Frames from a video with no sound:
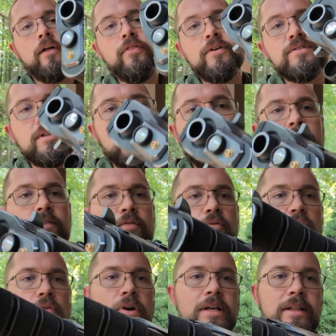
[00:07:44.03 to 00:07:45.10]
There's a lot
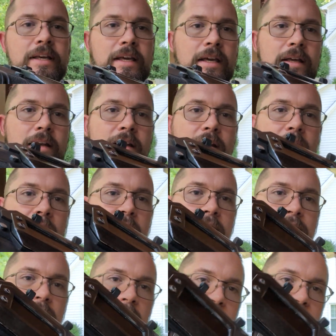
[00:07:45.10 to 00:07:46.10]
of really nice